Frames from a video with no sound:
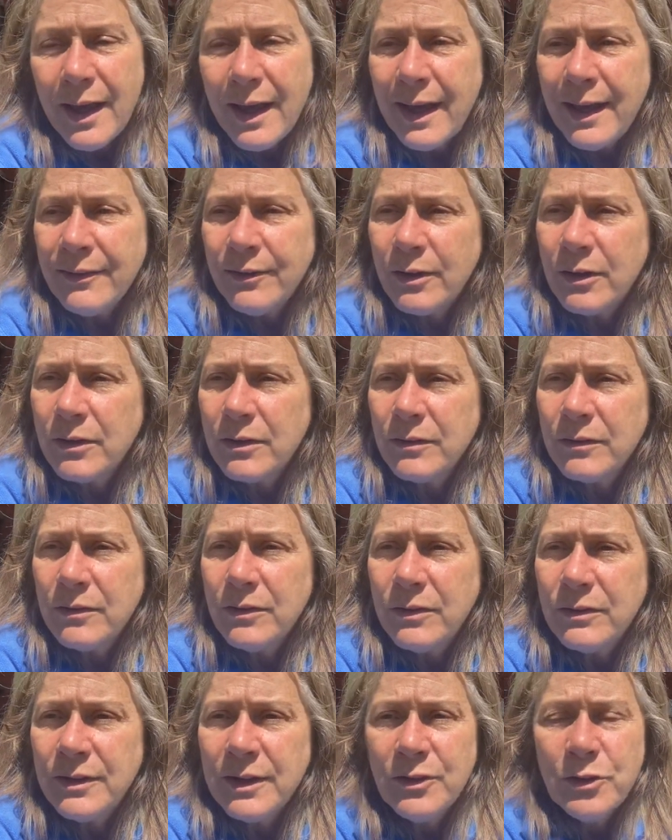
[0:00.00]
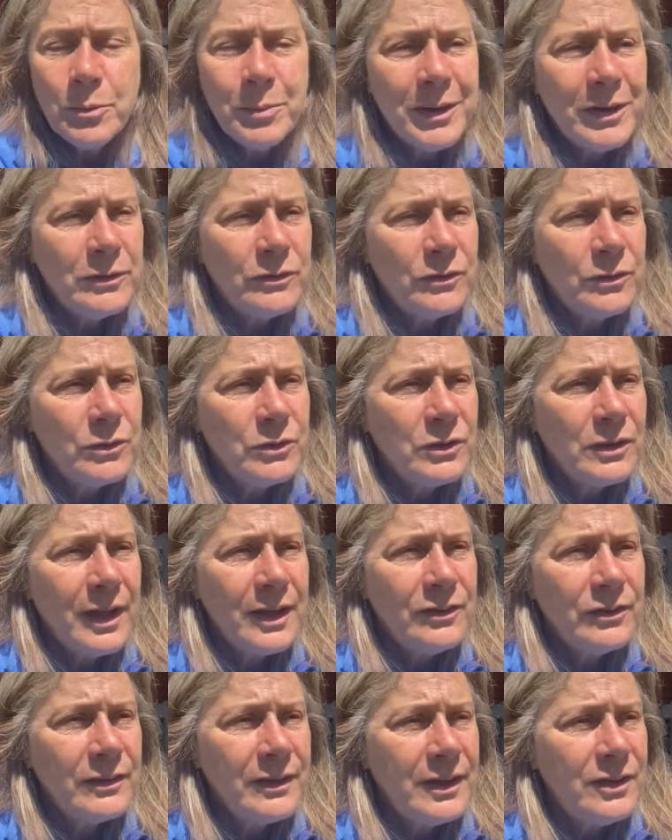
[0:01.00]
And there are good things about social
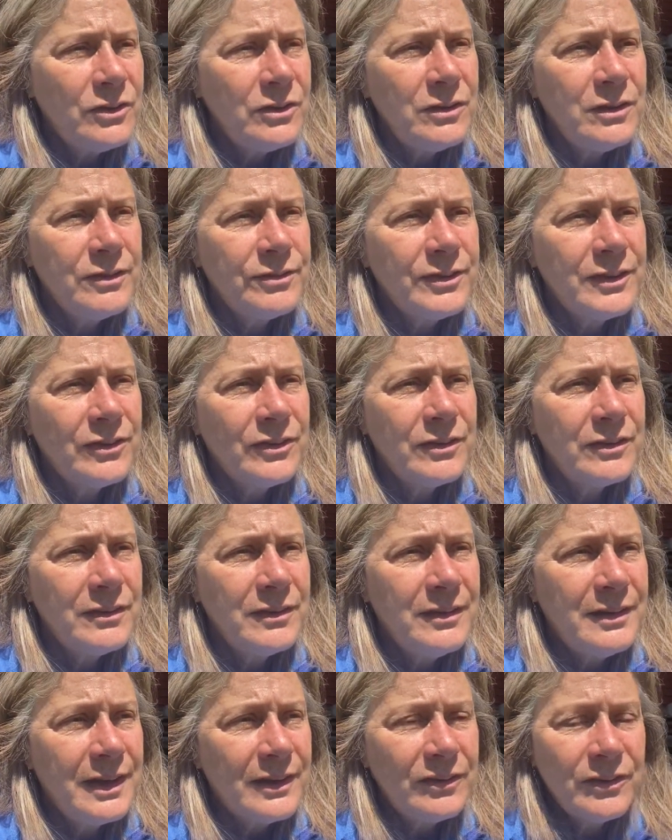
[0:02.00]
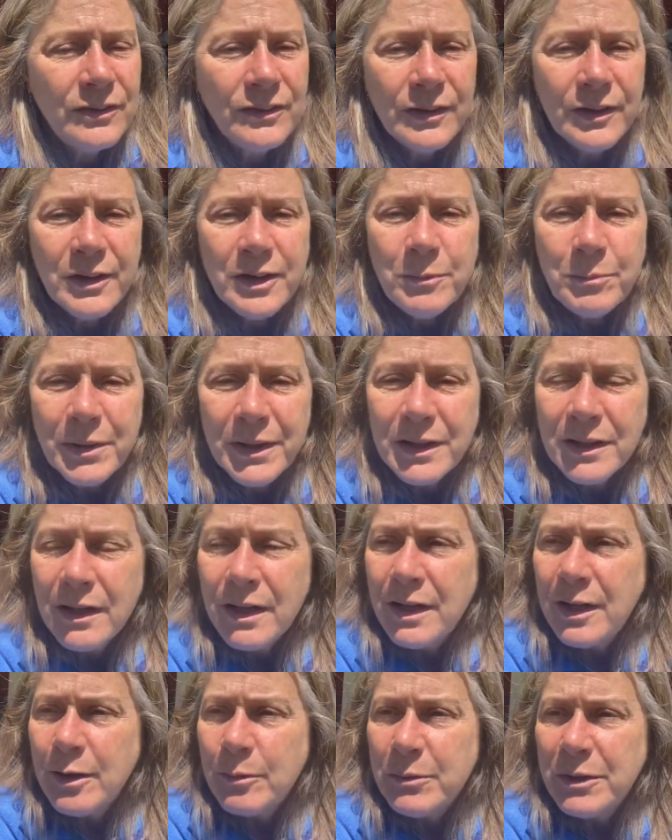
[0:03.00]
isolation if it's necessary, but
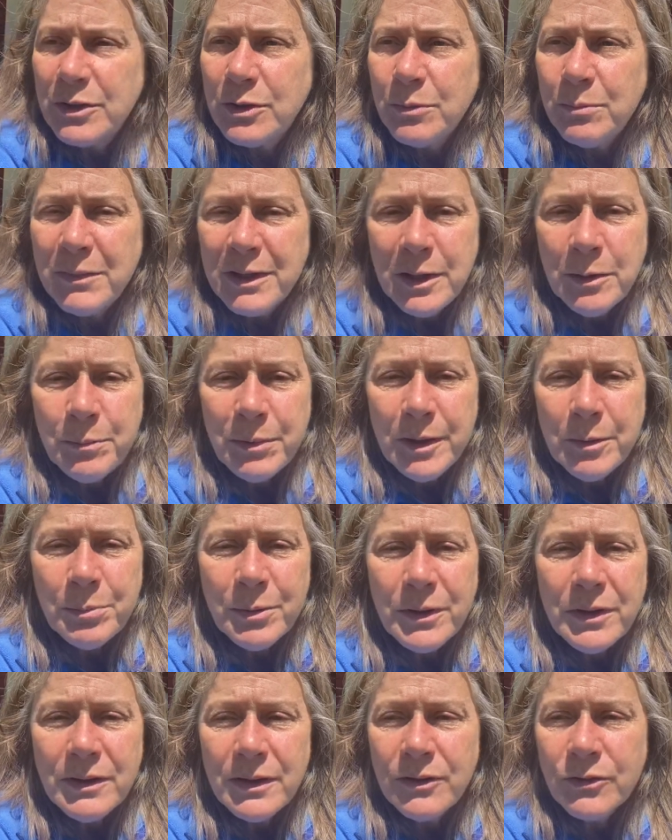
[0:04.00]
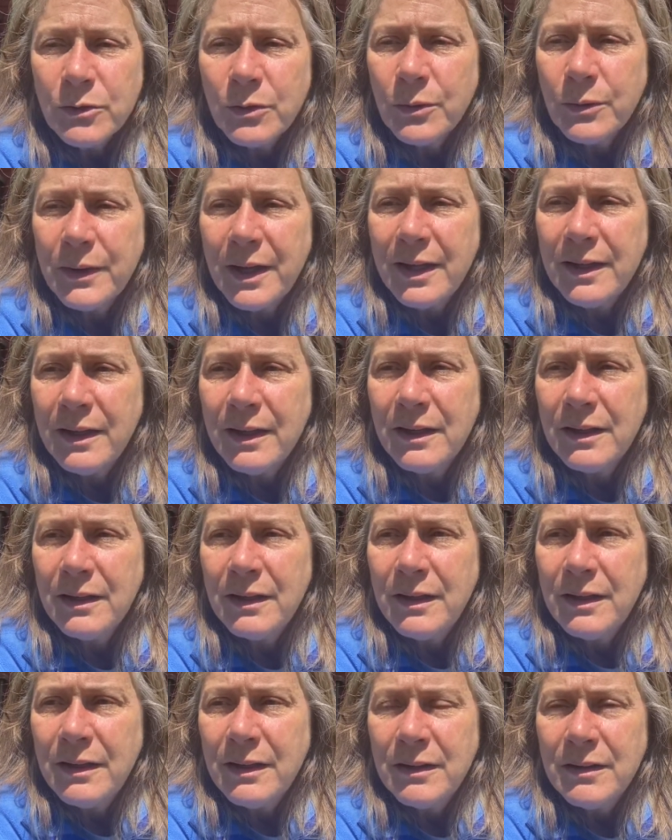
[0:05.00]
to many people, it's creating
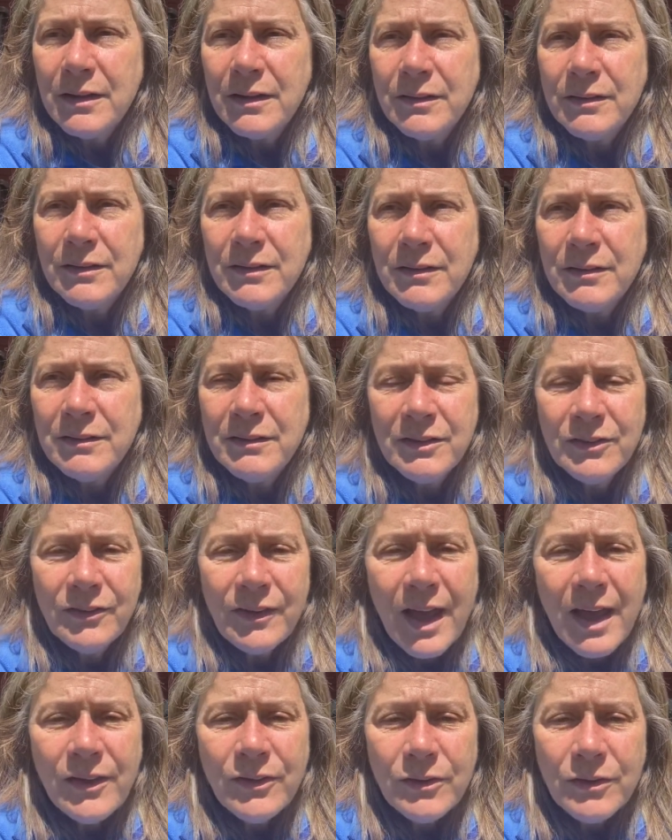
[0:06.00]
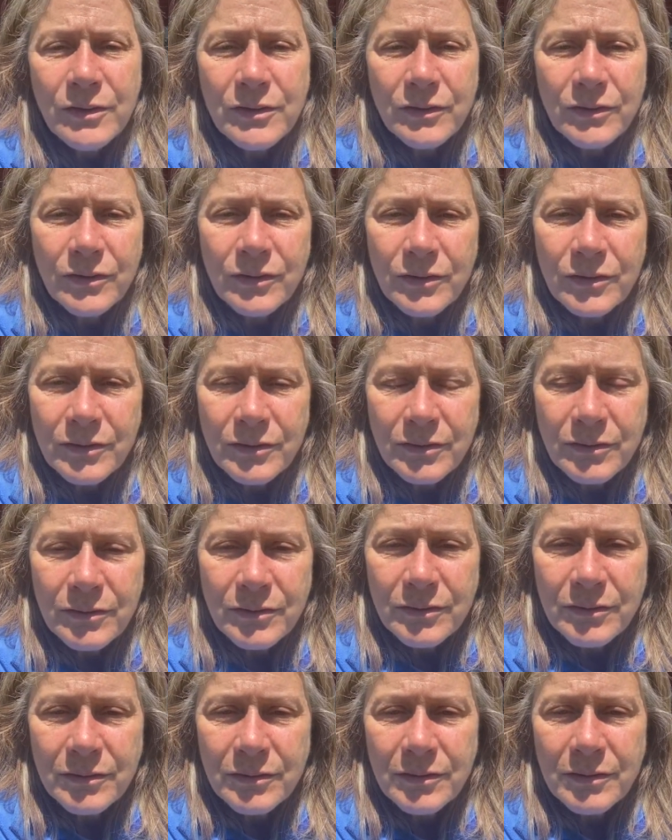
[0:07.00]
disasters
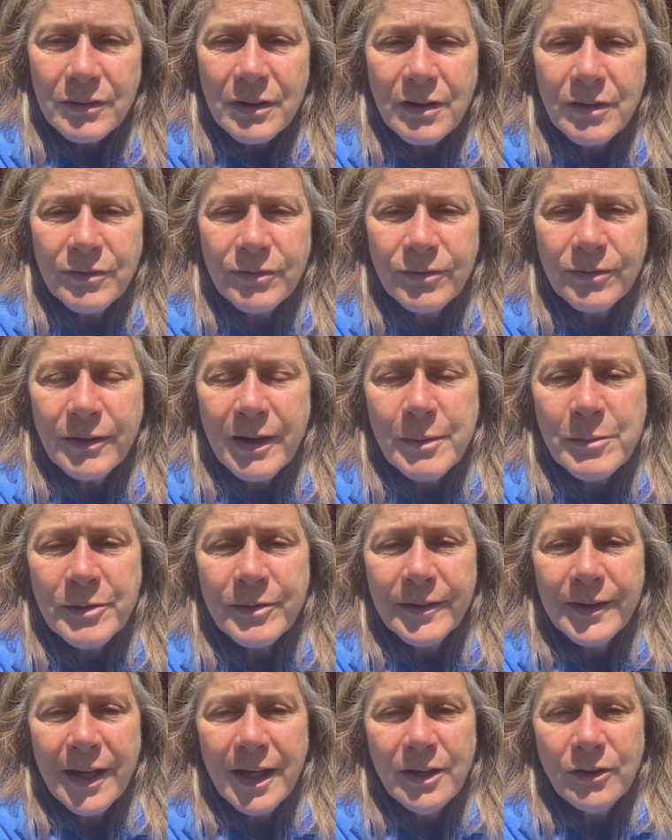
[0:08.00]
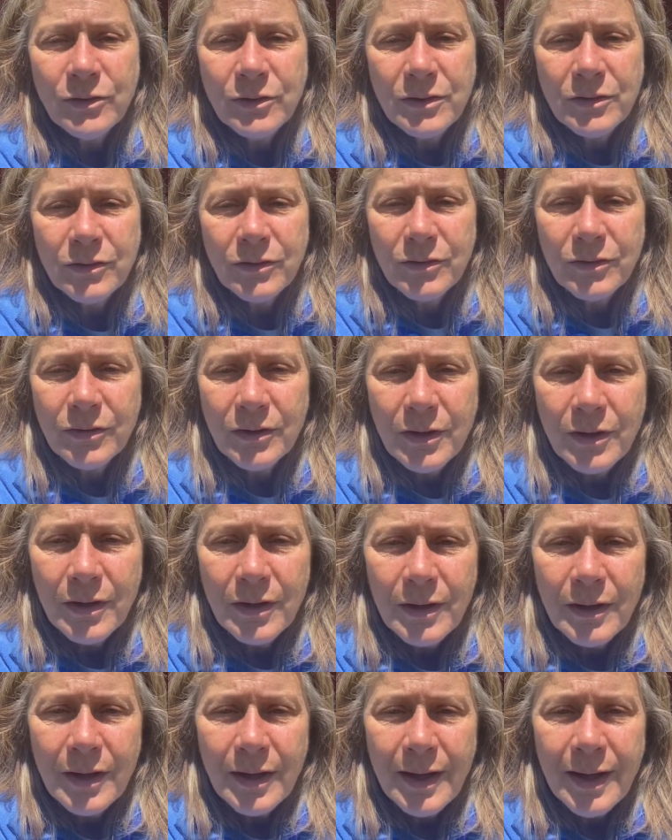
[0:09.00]
of ramifications,
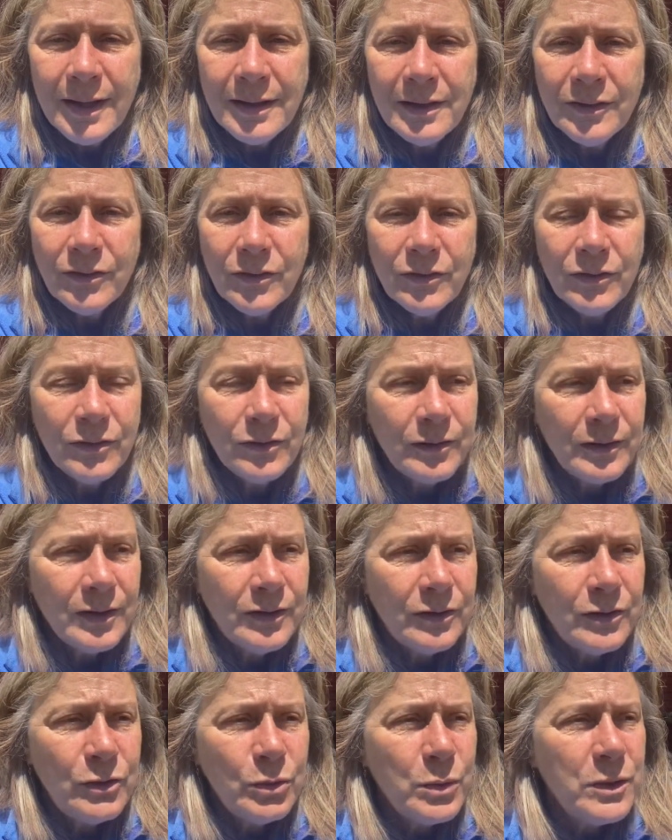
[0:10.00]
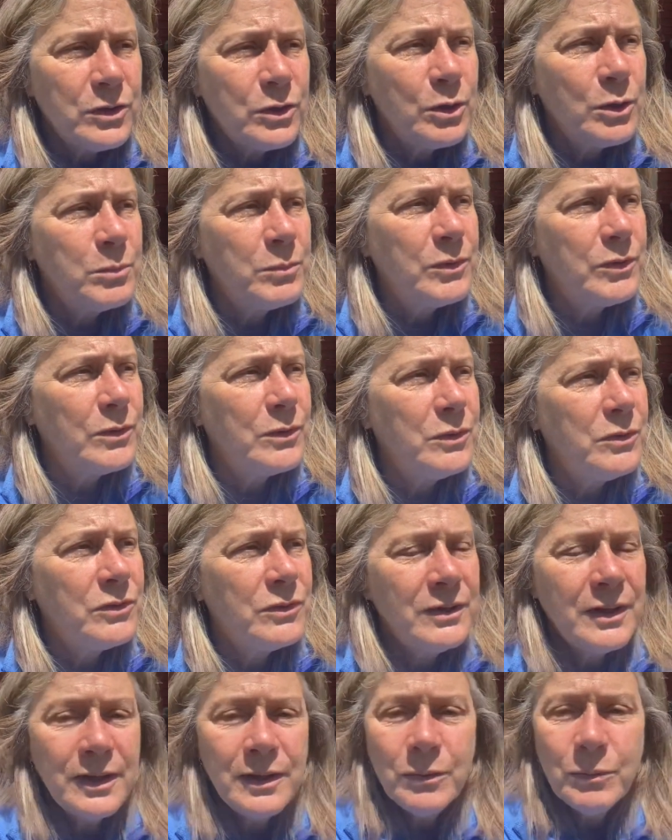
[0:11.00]
and it's a short-term
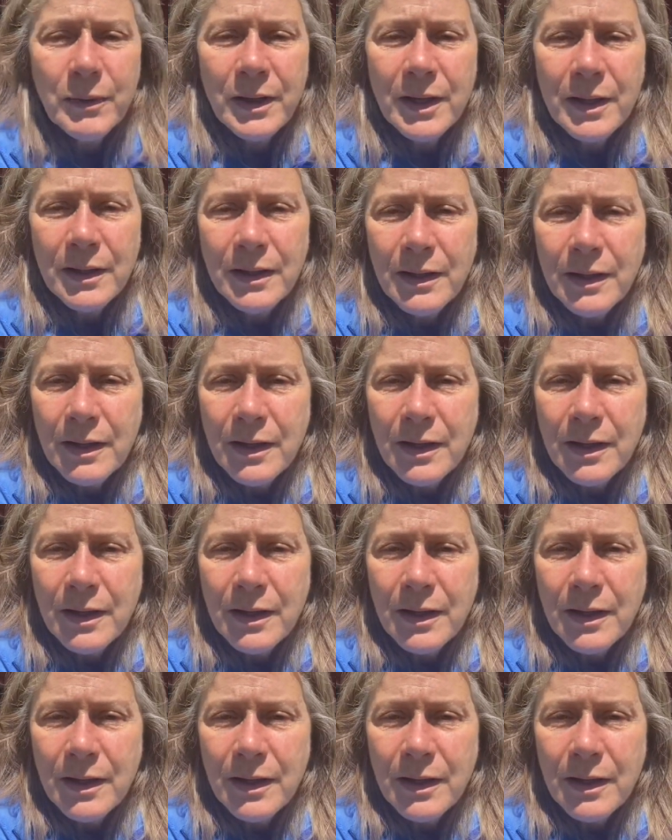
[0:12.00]
solution anyway.